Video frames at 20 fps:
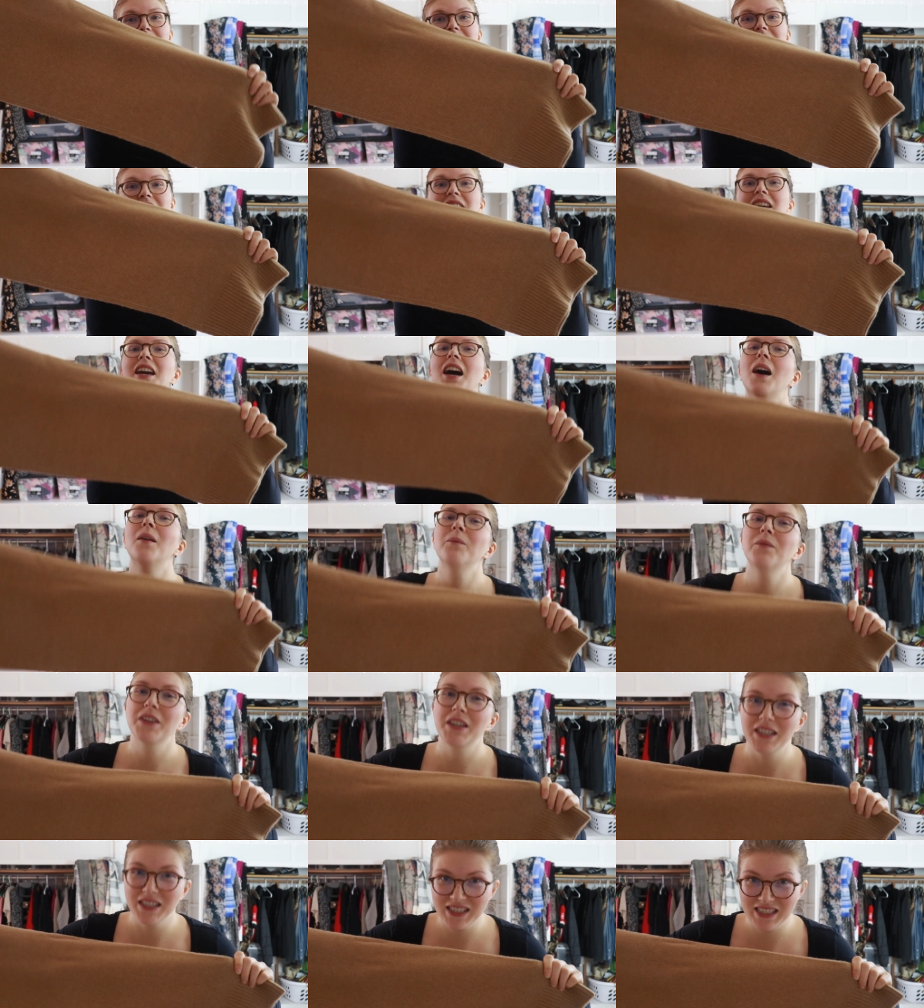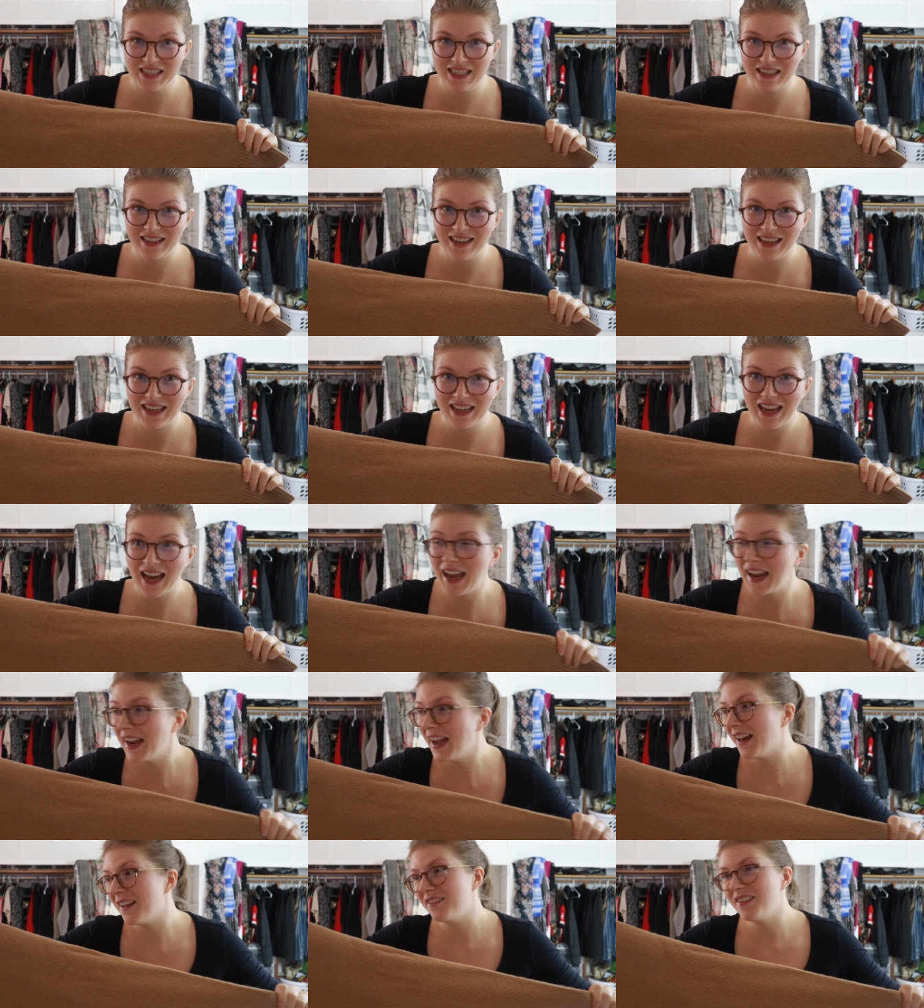the comfiest thing I
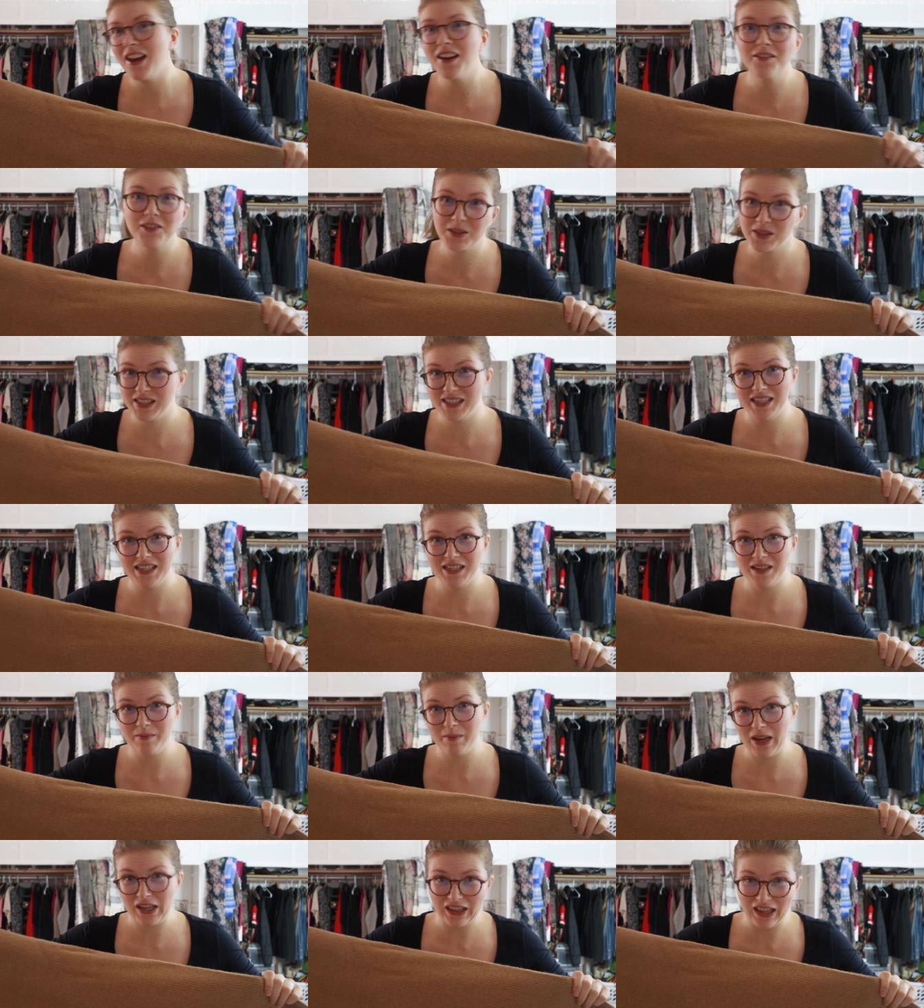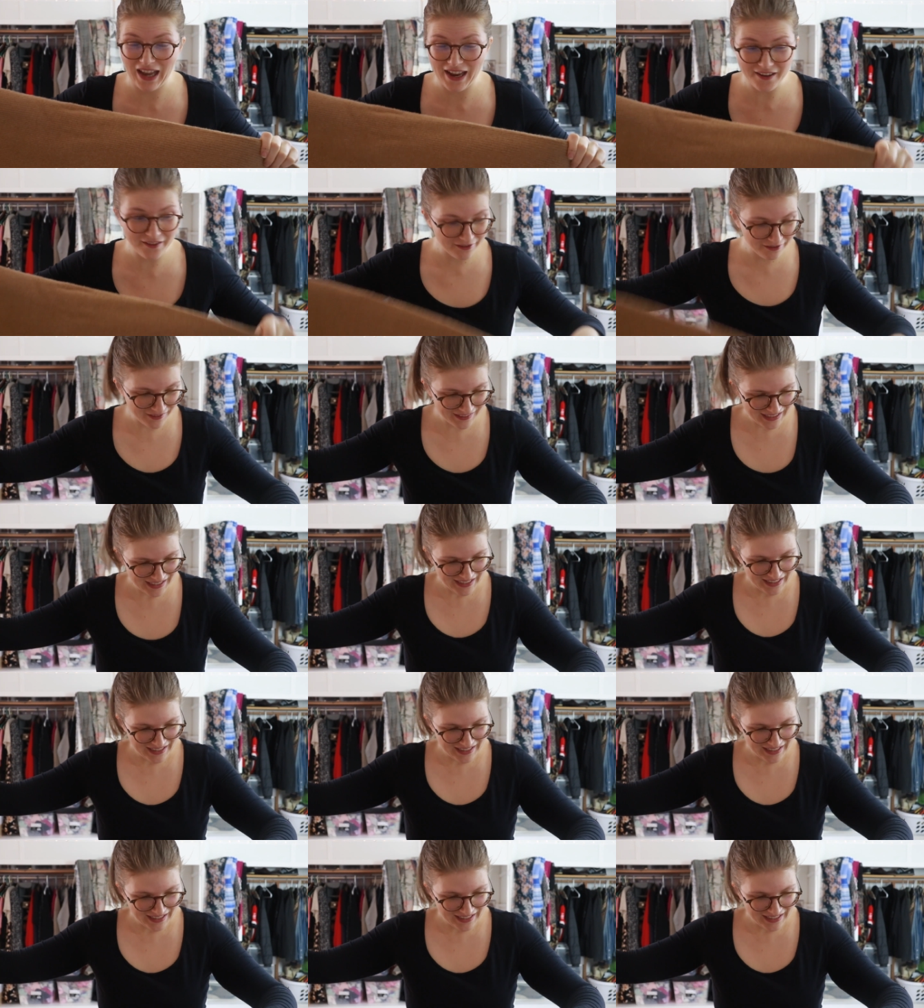have ever seen in my life.